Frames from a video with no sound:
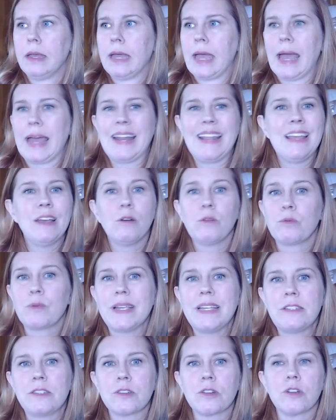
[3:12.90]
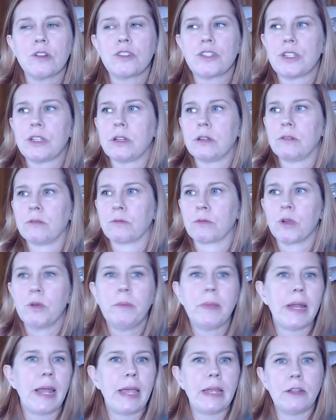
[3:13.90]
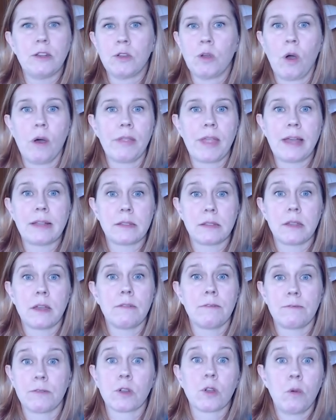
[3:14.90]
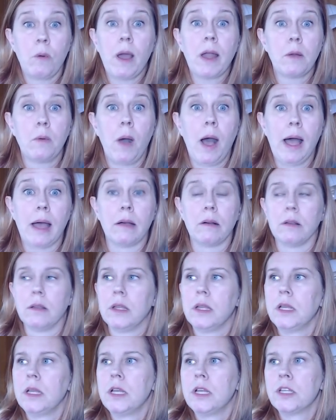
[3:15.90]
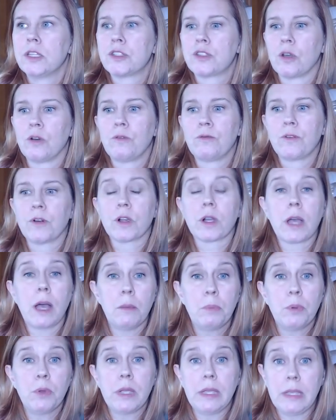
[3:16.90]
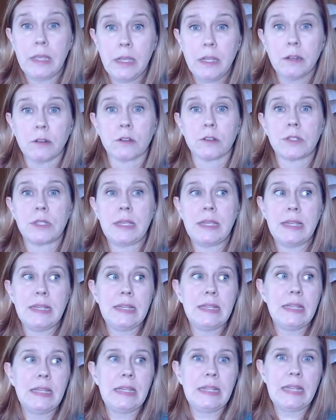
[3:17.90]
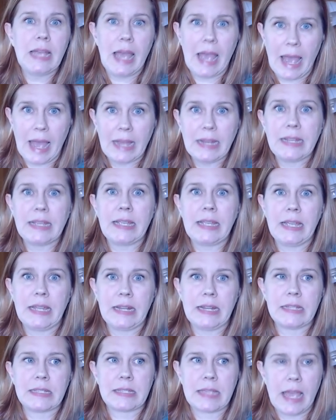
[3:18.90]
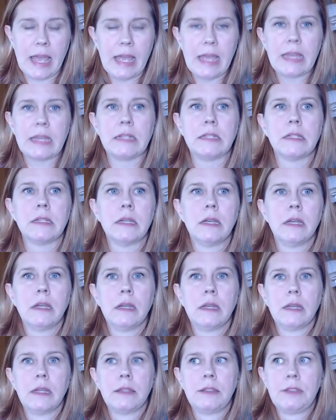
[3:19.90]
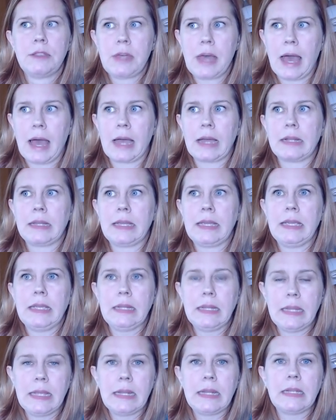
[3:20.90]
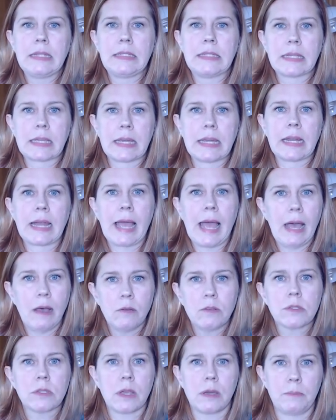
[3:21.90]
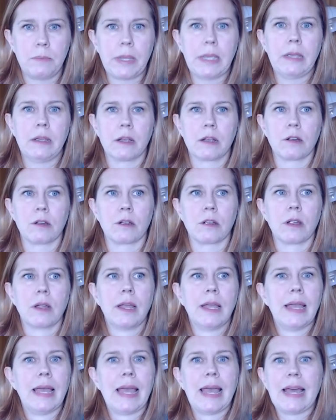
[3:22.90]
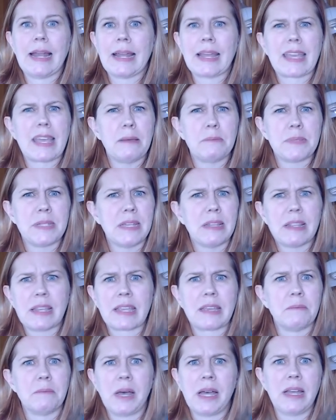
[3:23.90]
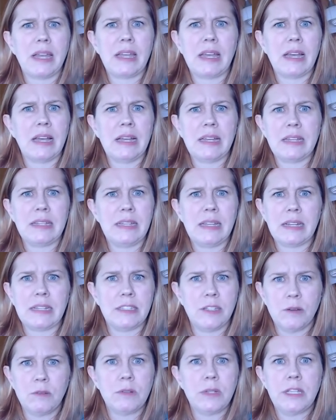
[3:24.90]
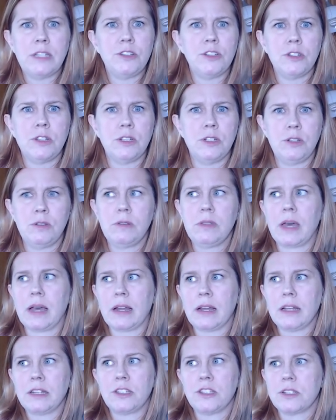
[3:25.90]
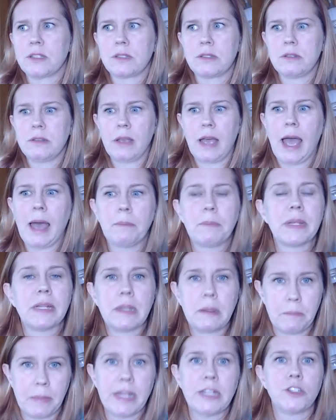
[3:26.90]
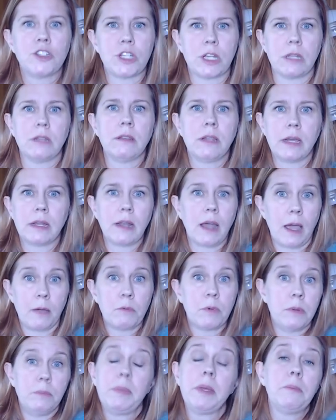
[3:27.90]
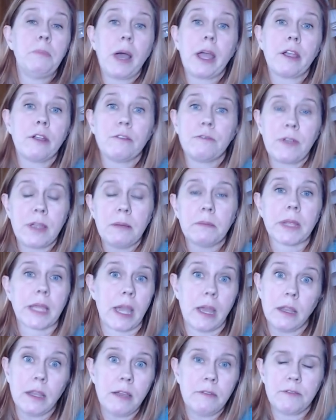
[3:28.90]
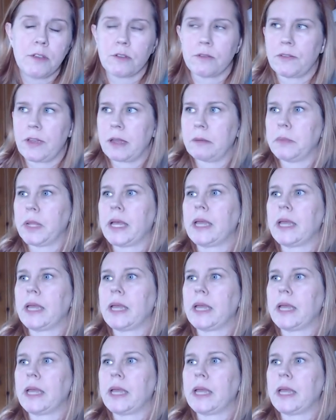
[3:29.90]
And he'll research and ruminate and do all that stuff for quite a while. So, for a couple years, he had it in his head that he needed to get a house up here. And I kept telling him, I, I, I don't need you to do that. I just happened to mention that I would be by your family. I love your family.